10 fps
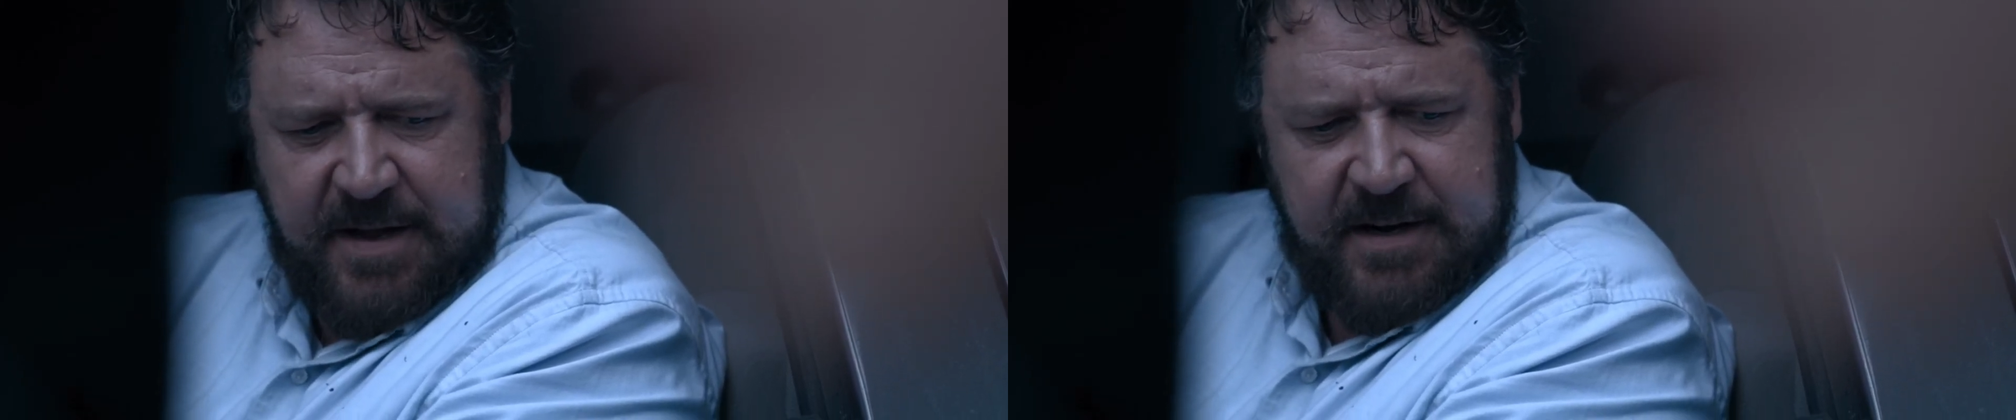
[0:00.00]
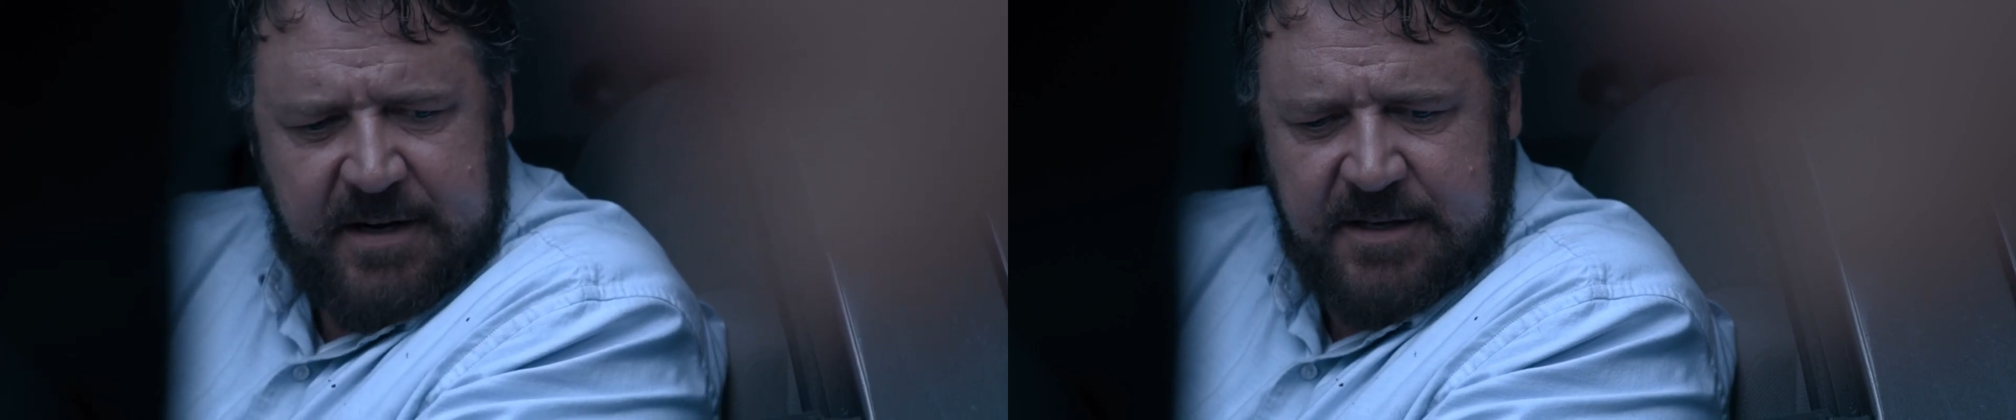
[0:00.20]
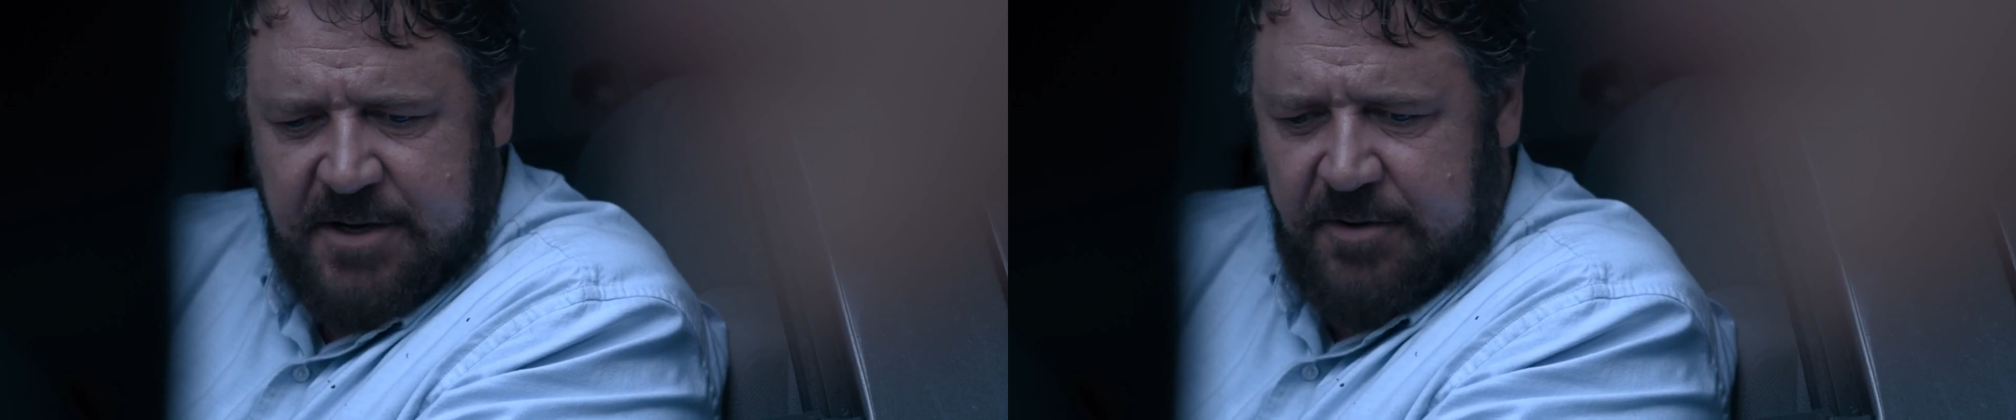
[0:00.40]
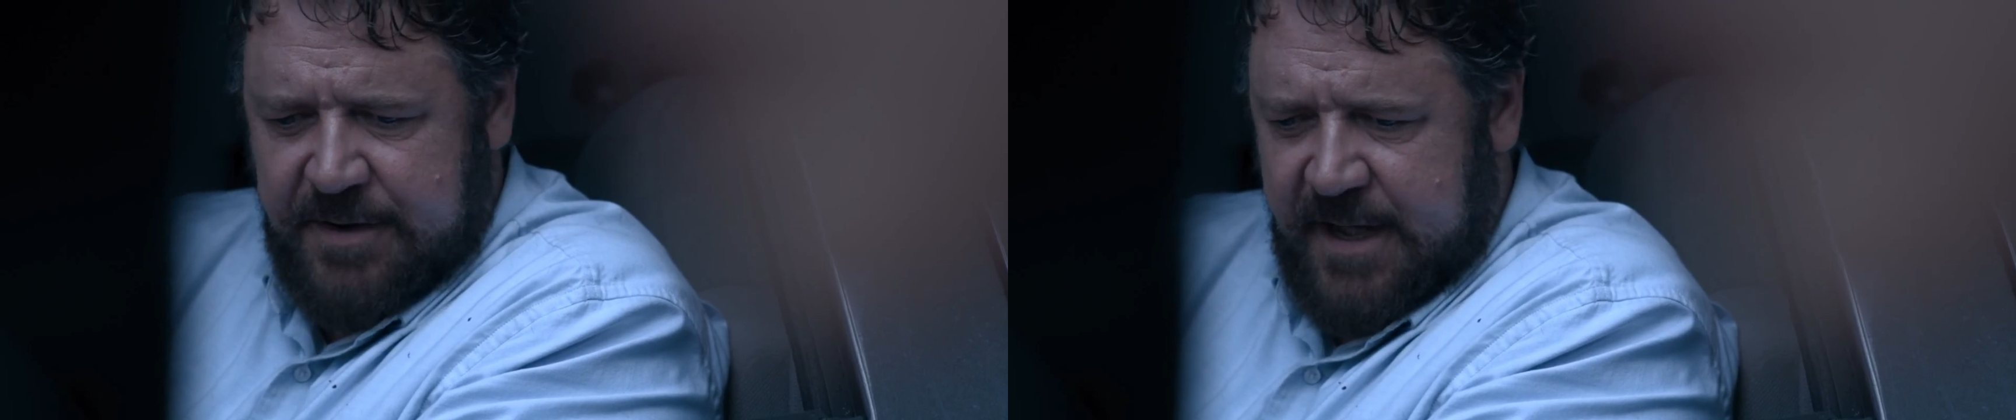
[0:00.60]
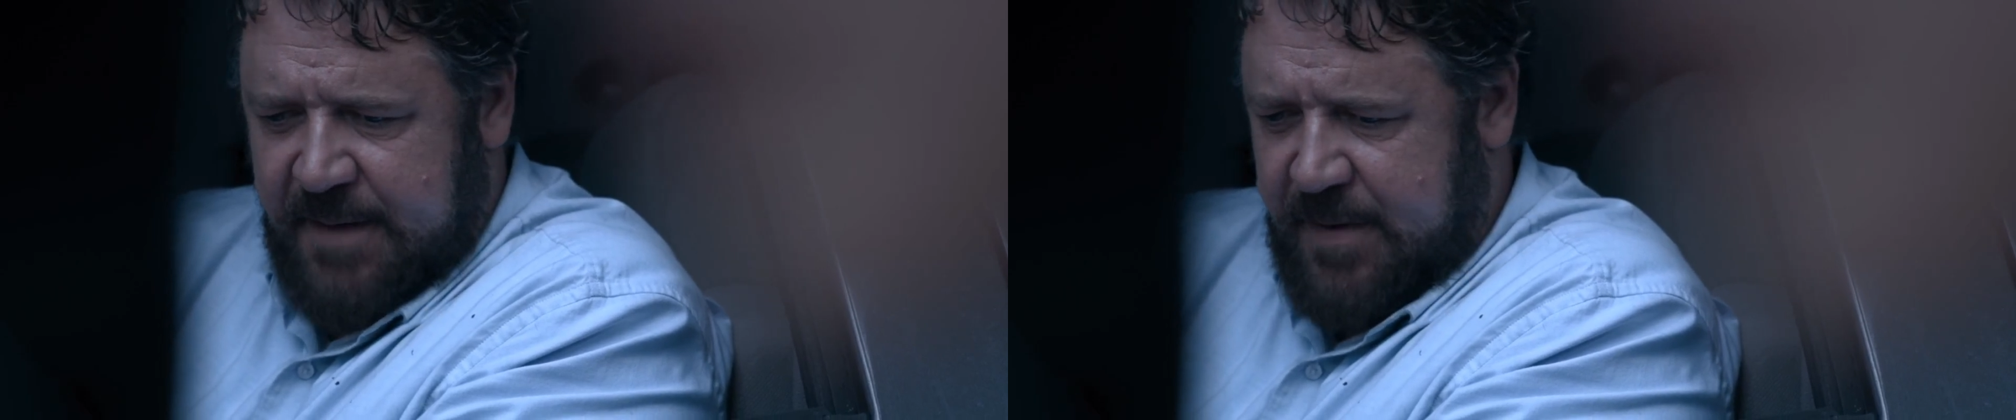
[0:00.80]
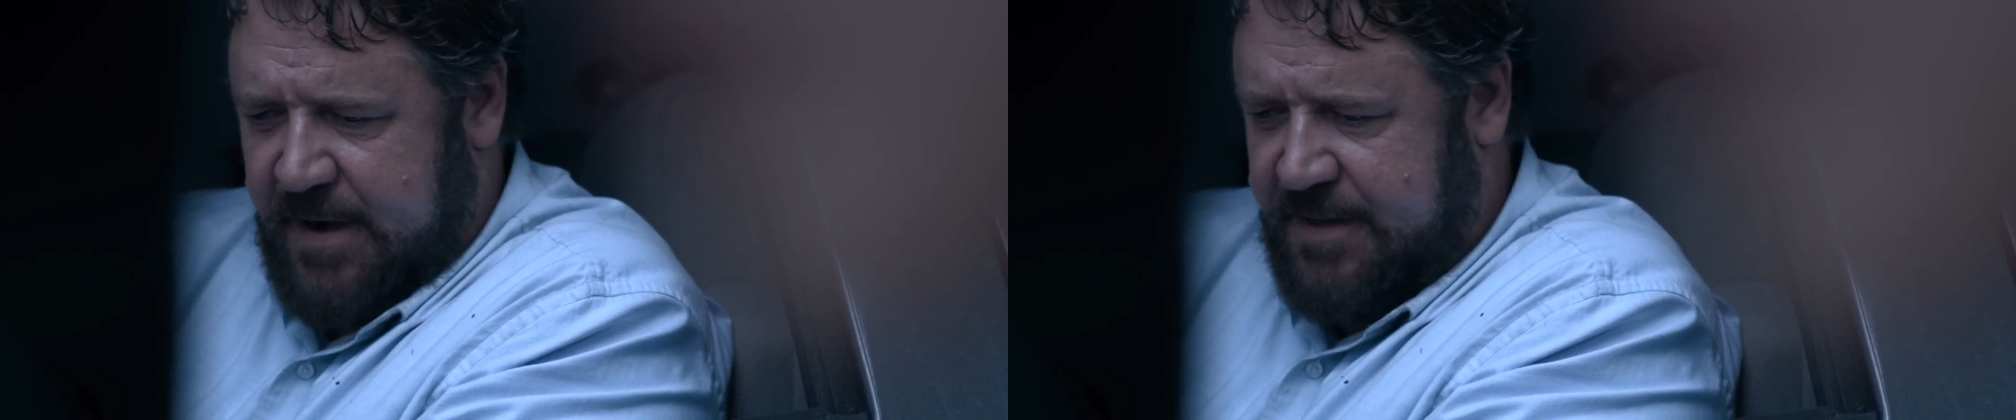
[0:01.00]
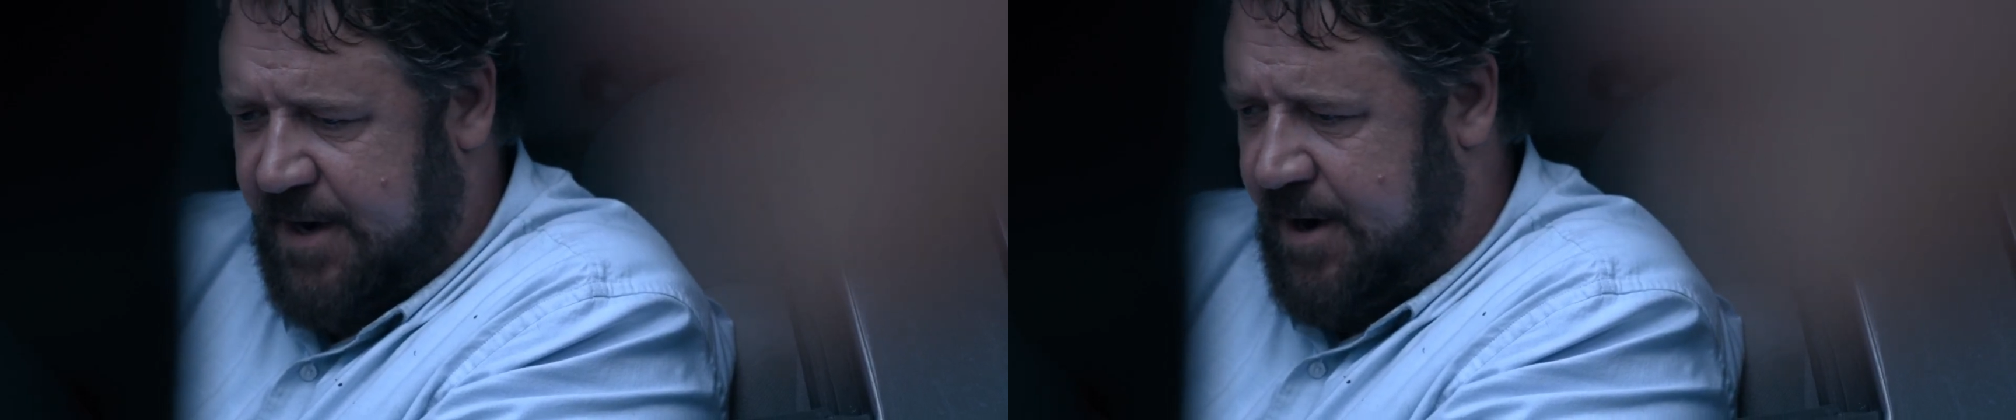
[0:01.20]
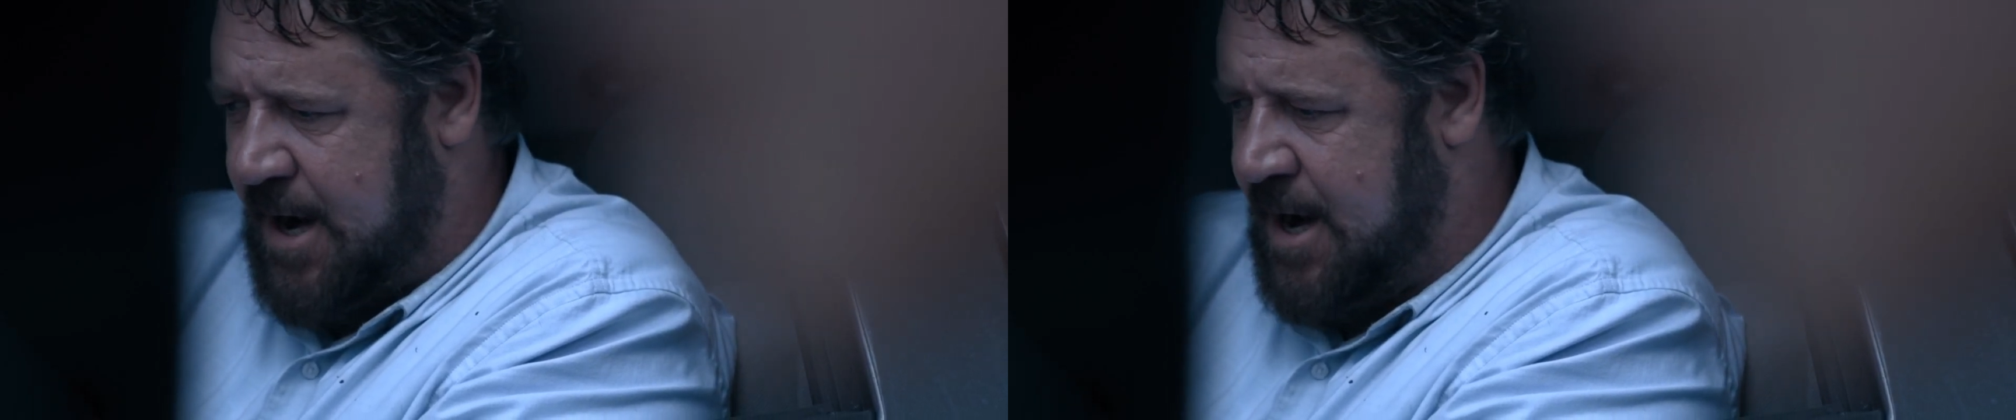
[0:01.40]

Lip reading: stating that she had nothing